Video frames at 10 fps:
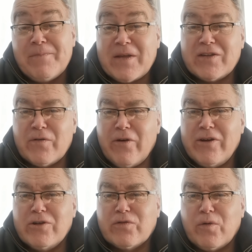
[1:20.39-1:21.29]
And there's a very
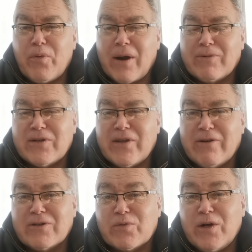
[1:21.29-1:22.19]
useful parameter
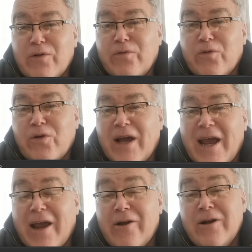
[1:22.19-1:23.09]
there as well for
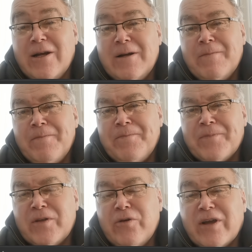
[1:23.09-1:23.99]
how
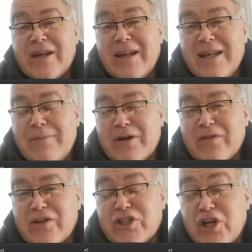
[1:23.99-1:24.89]
you can
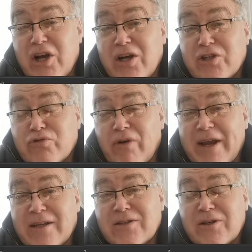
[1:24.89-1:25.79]
limit the charge
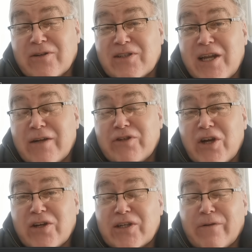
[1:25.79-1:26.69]
rate. So instead of
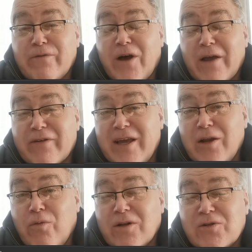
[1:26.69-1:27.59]
charging at 5
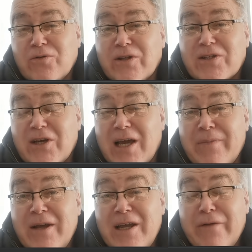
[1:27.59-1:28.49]
kilowatts all the
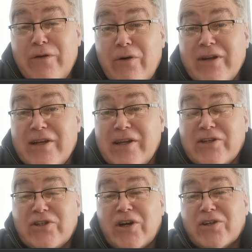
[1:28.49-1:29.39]
time, if you only need
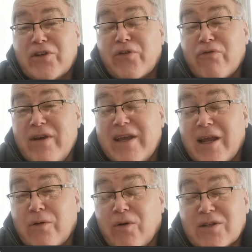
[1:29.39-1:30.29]
to charge at 3
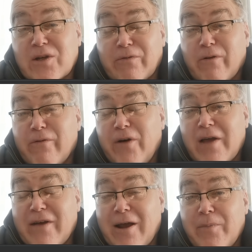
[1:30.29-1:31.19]
kilowatts over a
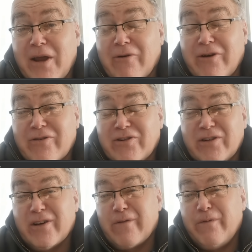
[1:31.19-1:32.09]
5-hour period, because
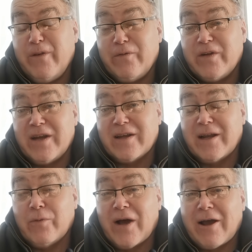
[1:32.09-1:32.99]
you've got a 15
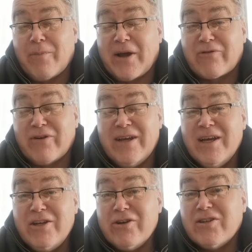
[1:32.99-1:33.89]
kilowatt hour battery,
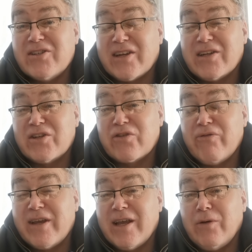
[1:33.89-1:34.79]
you could set it to
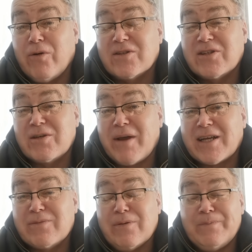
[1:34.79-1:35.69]
3 kilowatts as a
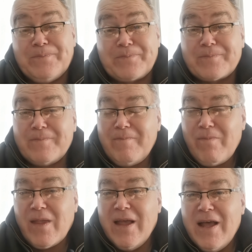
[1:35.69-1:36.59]
maximum.
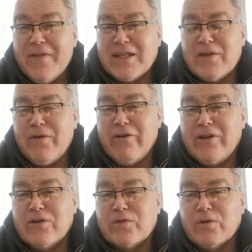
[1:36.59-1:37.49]
That's a very
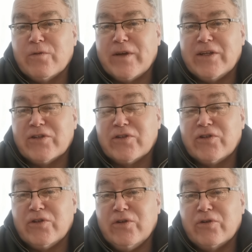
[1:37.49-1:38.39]
useful feature
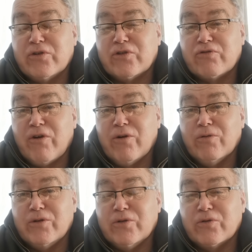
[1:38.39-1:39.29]
to
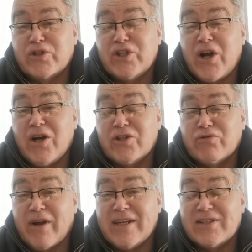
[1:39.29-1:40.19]
control your
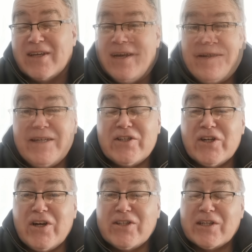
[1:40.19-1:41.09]
charge rates.
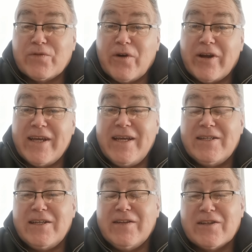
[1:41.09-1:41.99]
Discharging is very
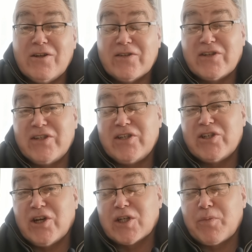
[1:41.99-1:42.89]
easy. There's lots of
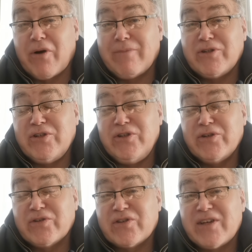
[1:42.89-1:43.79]
discharge parameters
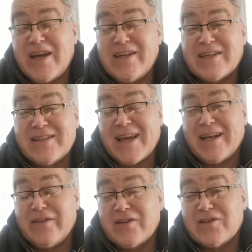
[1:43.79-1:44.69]
you can set in
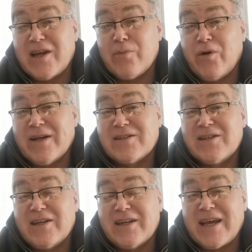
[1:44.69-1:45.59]
exactly the same way as
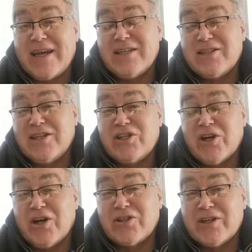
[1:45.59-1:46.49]
setting AC
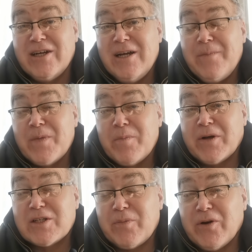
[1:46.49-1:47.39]
charging.
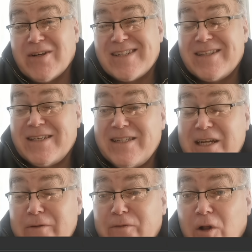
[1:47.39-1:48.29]
But to be honest, the
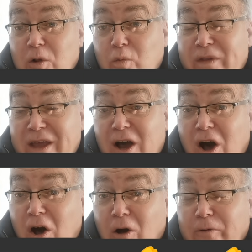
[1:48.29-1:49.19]
default with it
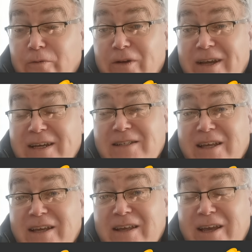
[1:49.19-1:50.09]
off is
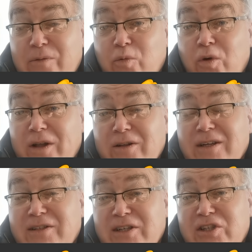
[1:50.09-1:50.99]
that it
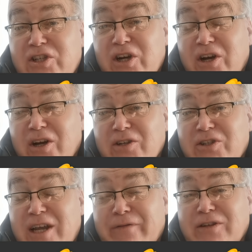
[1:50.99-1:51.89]
will
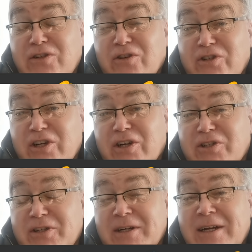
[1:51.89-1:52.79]
discharge if it's not
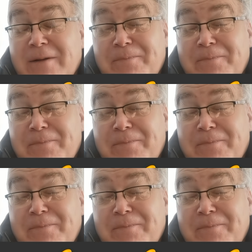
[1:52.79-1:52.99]
charging.